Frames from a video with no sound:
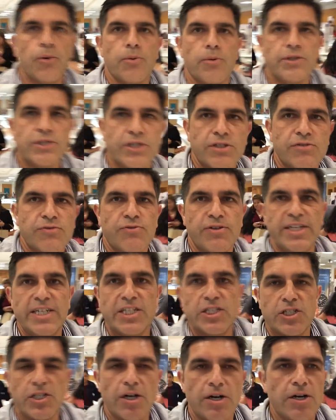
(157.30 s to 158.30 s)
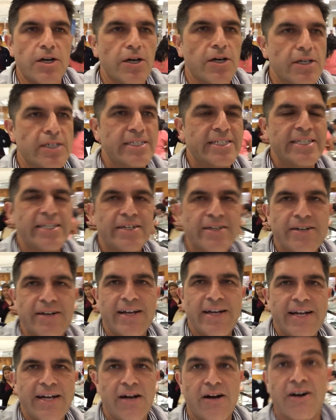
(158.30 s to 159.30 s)
We just finished our dinner,
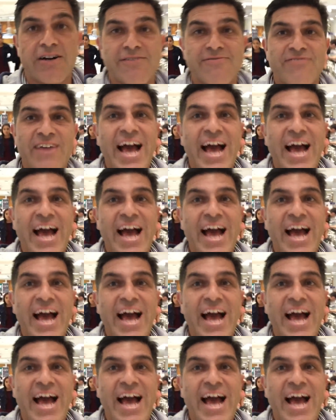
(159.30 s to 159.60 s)
our